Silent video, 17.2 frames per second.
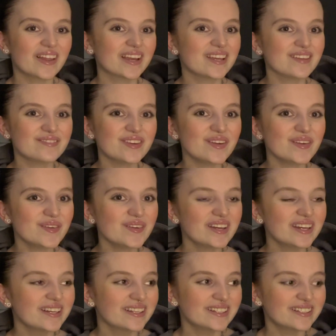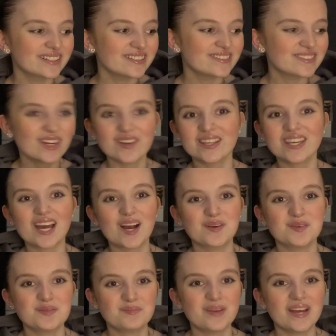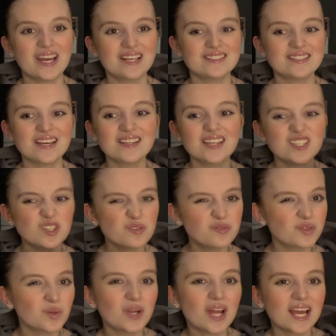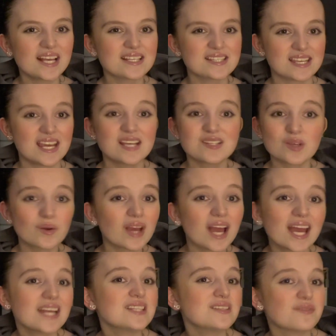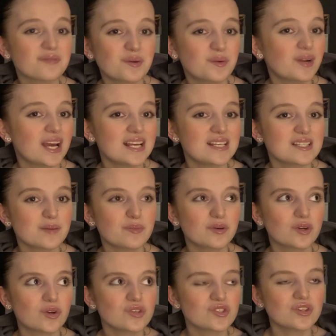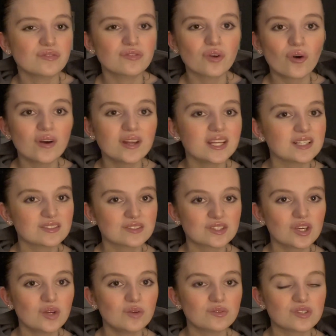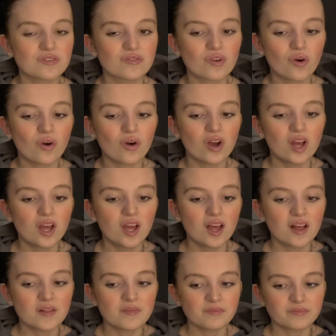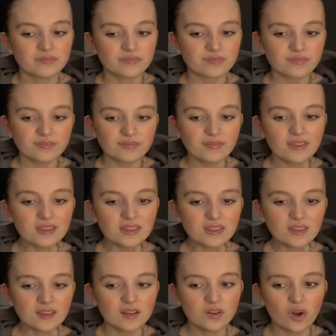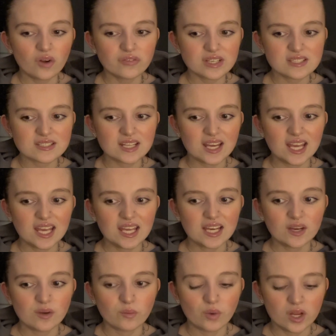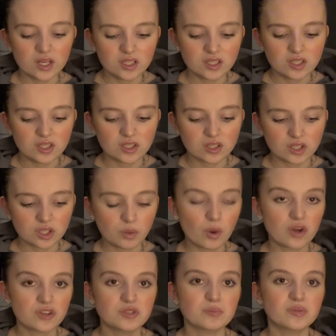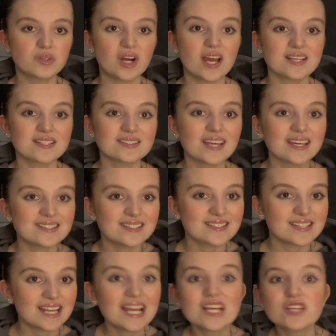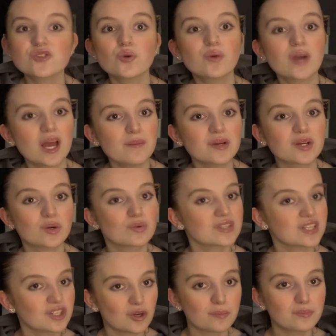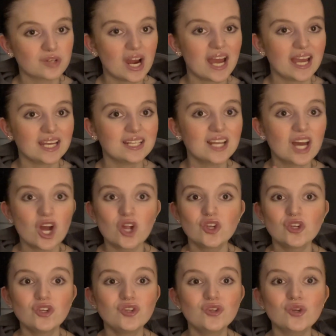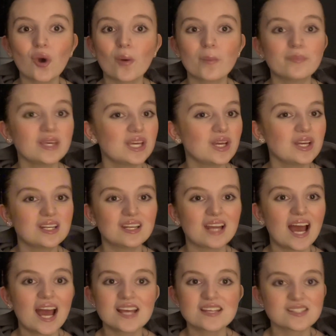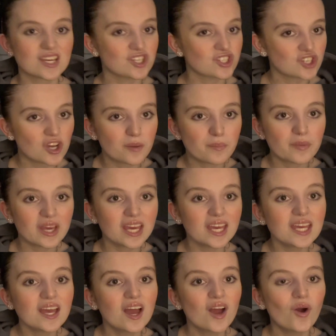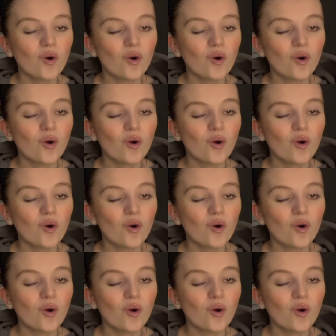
like if you don't get out of bed and then you feel lazy, it's okay to feel lazy because you've got an excuse. You've got obviously when you are depressed that is literal chemicals in your brain not being as they should be